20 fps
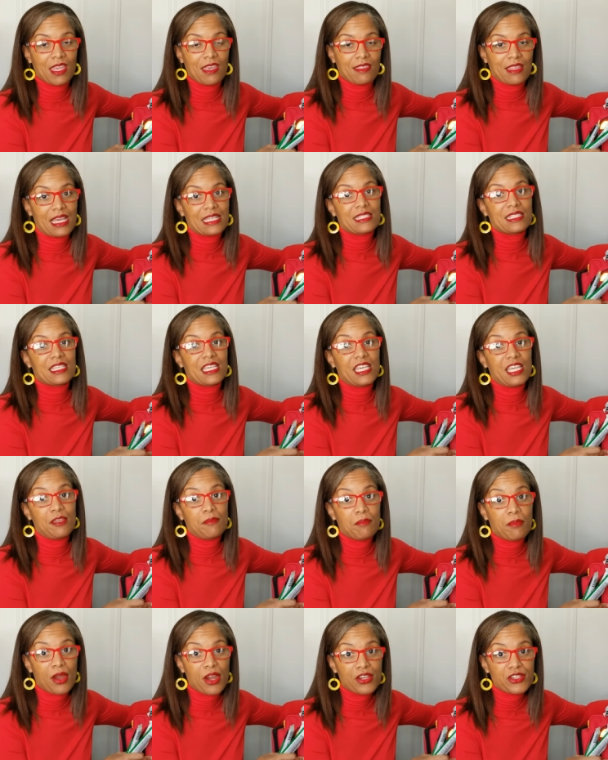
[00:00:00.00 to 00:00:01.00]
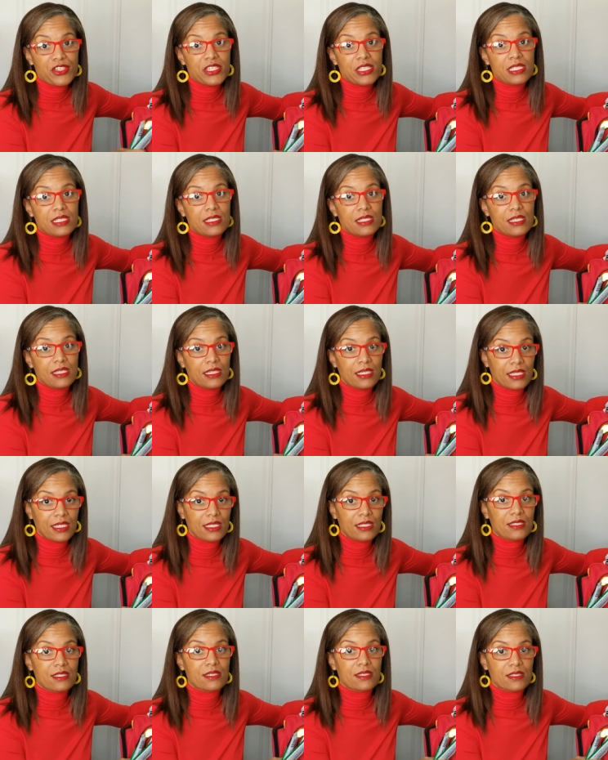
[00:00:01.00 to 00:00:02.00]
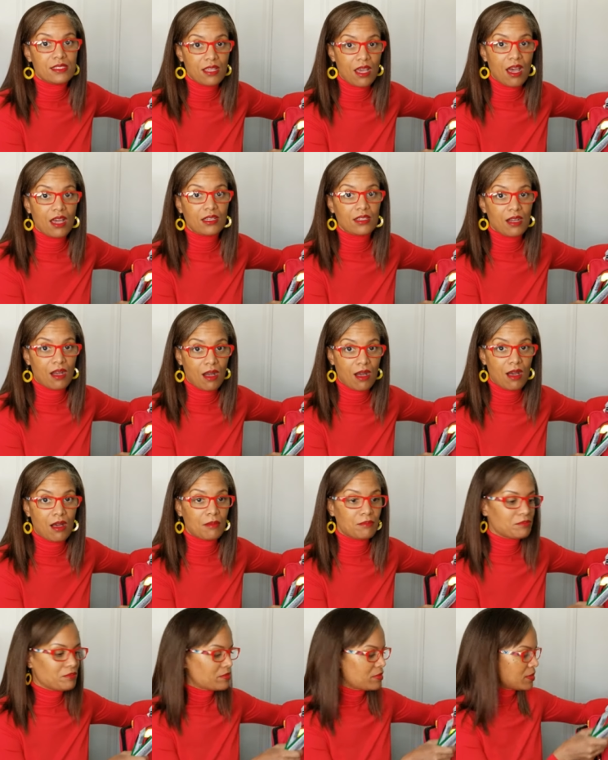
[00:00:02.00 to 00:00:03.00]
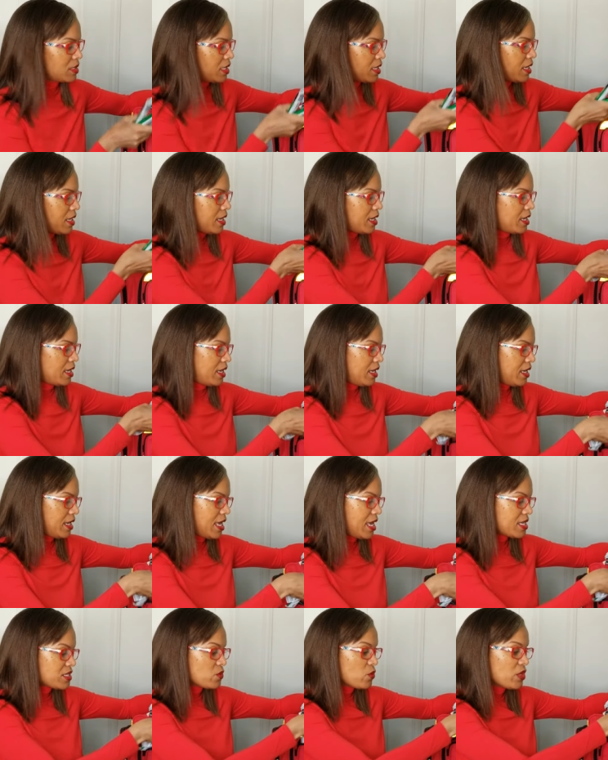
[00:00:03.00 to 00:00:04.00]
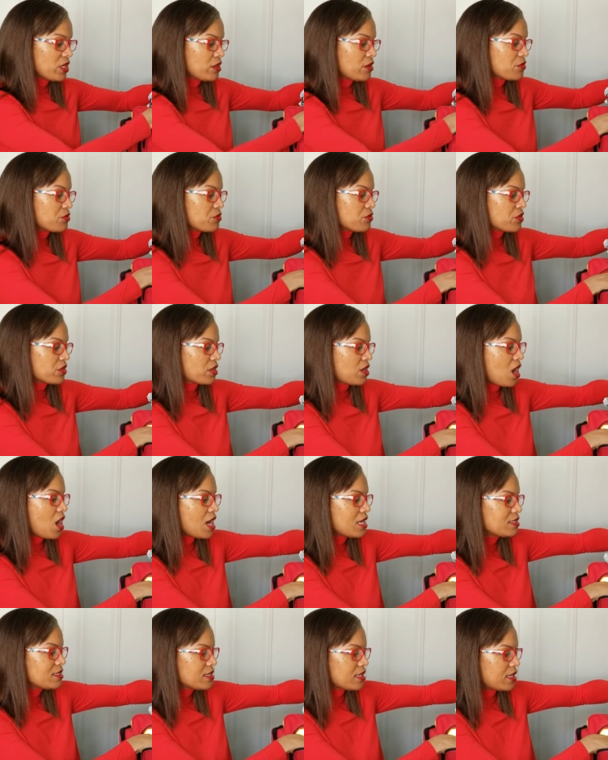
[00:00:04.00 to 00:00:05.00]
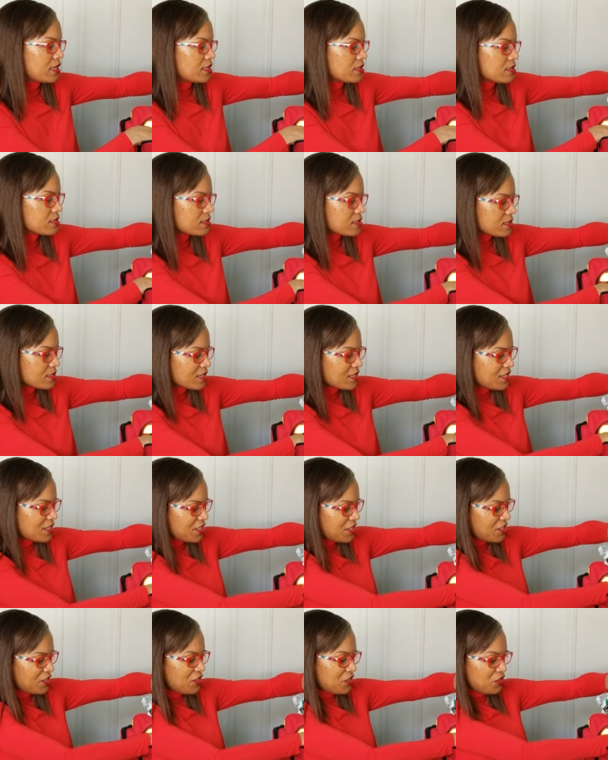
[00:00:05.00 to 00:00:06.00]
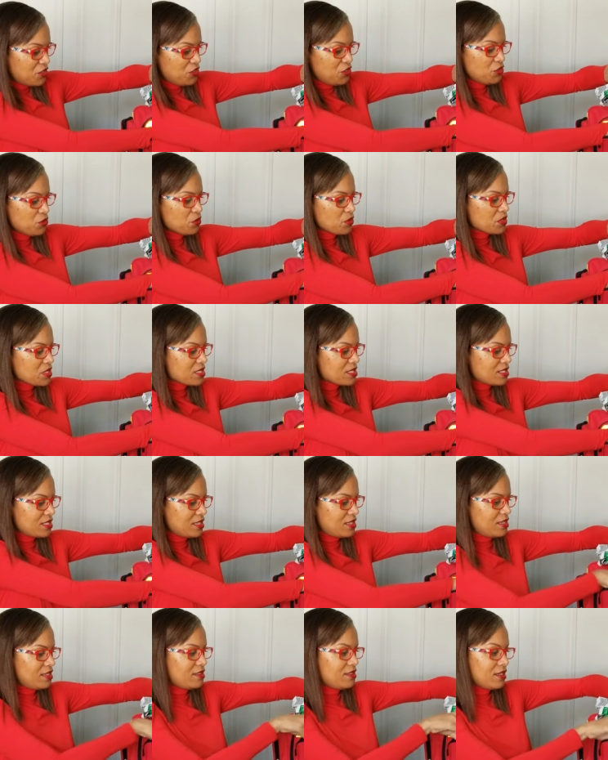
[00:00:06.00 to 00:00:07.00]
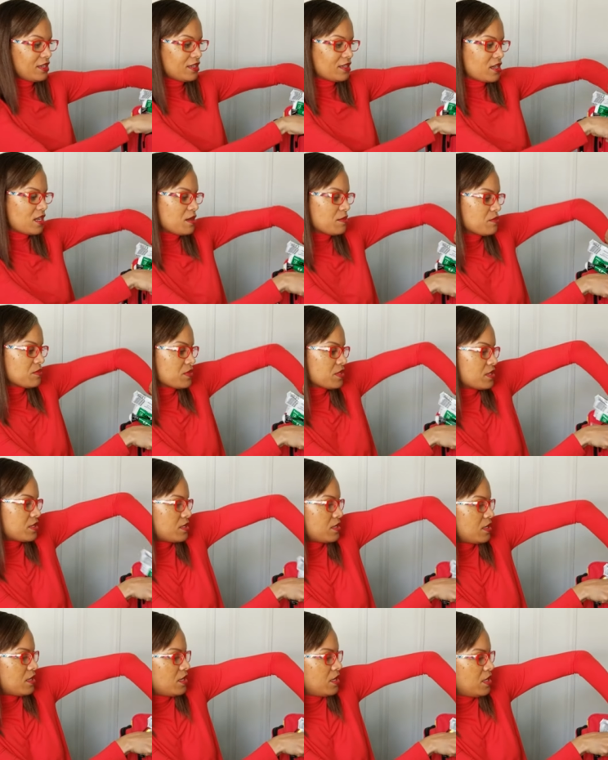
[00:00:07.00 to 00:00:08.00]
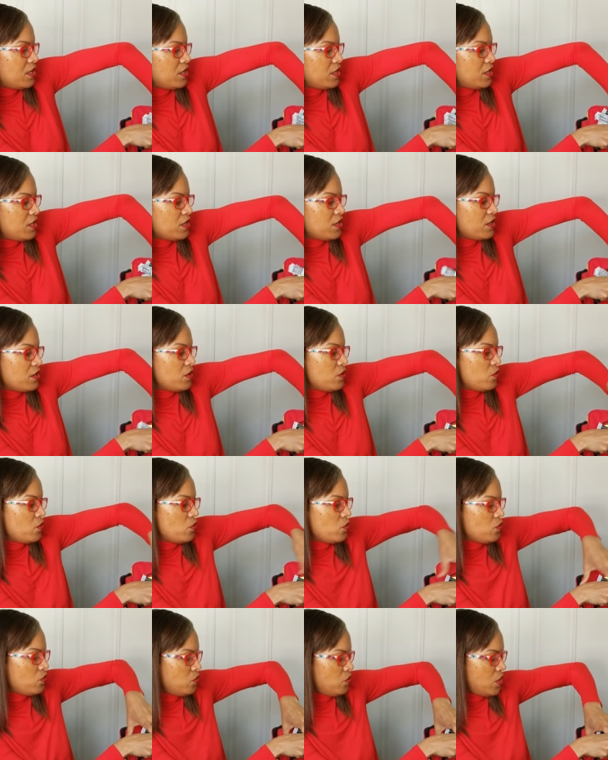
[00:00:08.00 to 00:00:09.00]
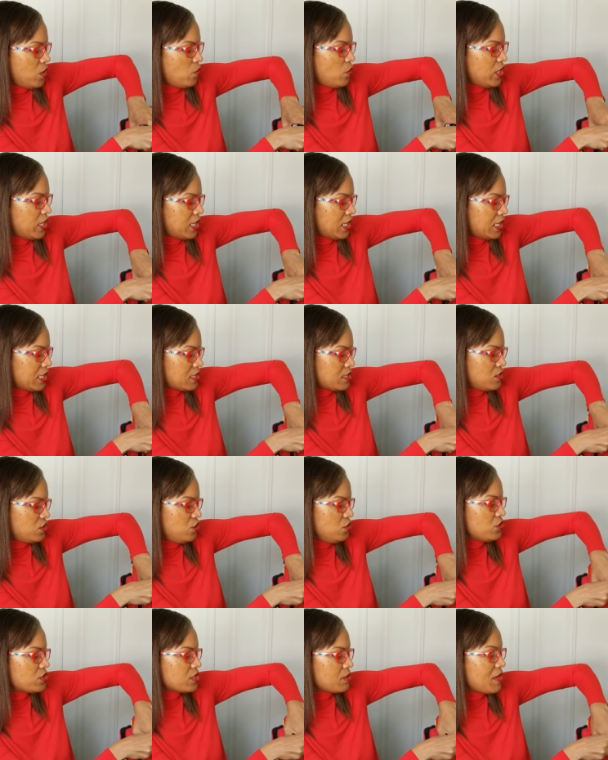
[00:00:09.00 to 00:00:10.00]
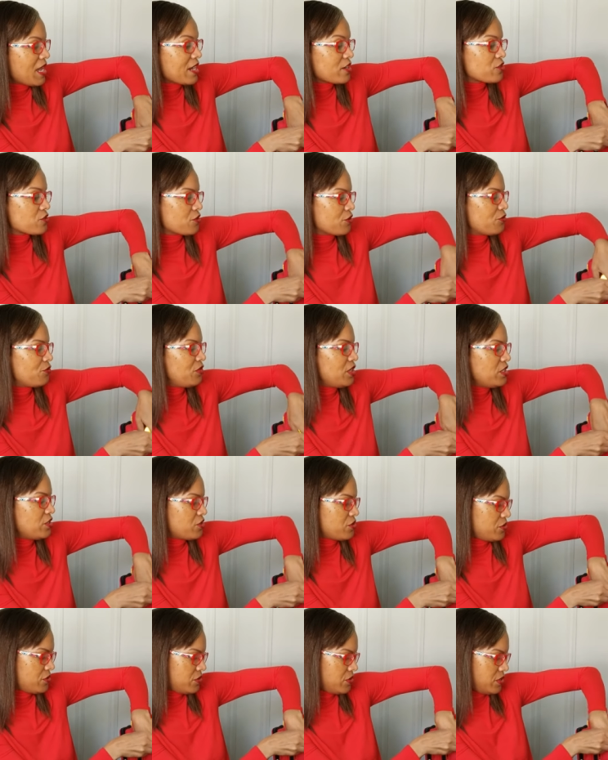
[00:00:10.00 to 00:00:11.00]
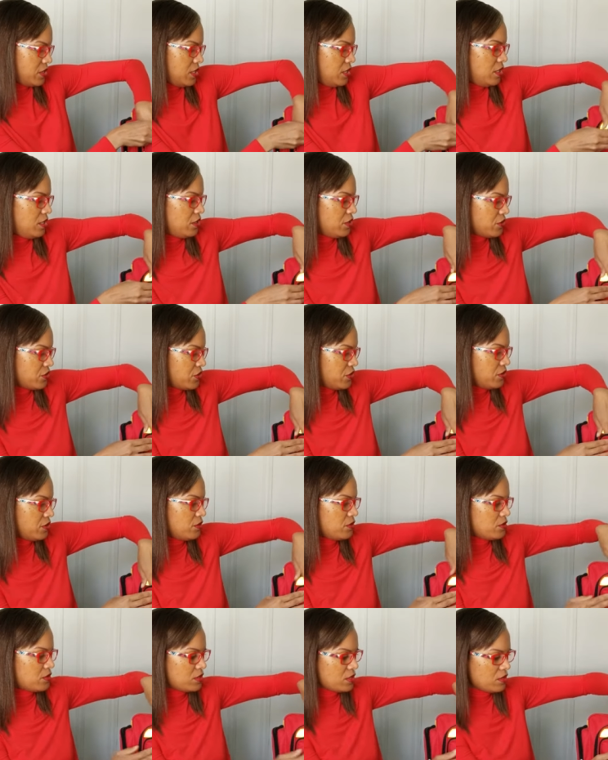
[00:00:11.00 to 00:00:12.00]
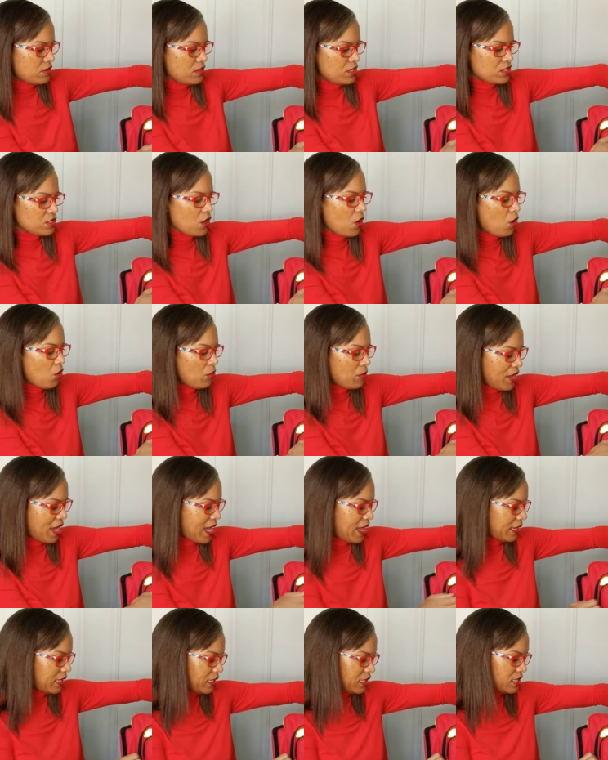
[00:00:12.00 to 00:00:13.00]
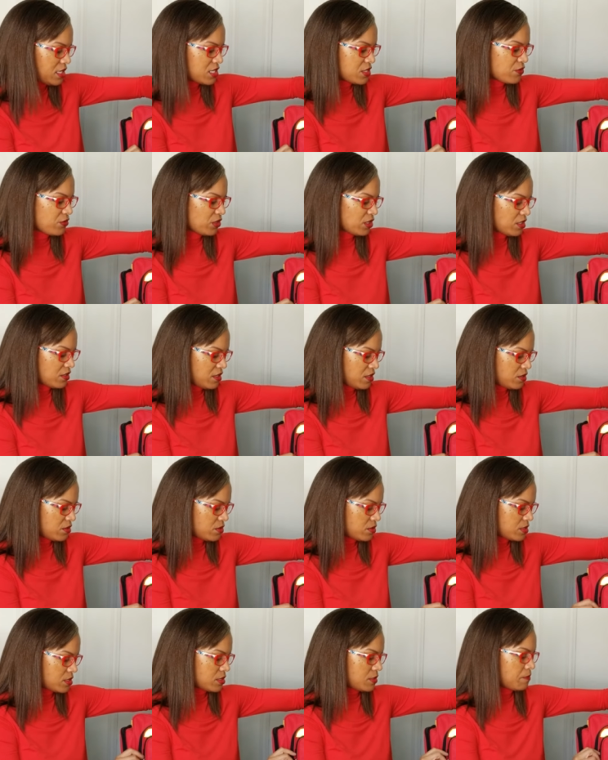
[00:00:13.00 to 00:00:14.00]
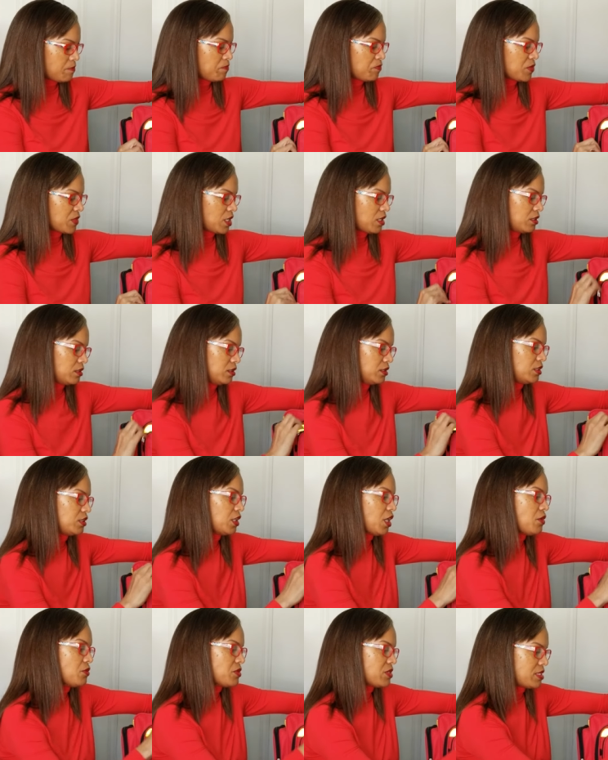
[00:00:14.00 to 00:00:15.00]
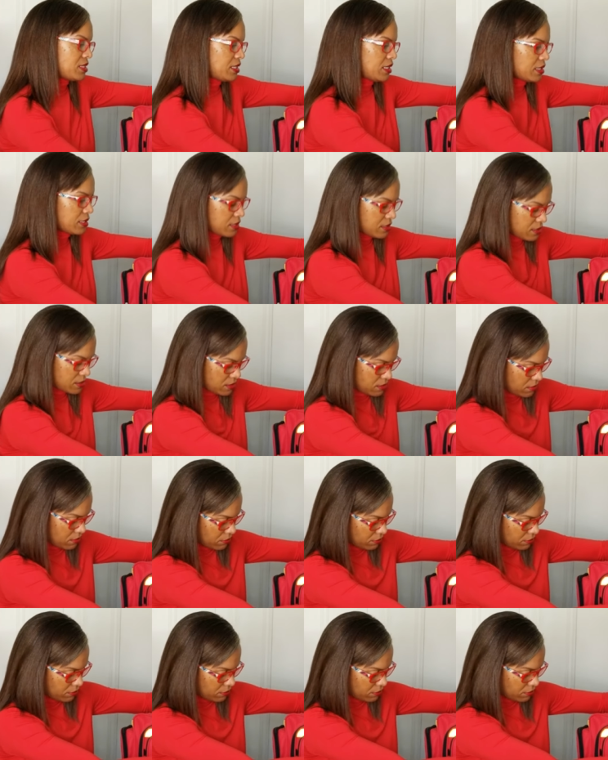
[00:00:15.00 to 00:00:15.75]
That's emergency kits dot com. And as we go through the contents, you will see that it comes, that we can get you some extra features in here too. So this whole packet is full of those glow sticks.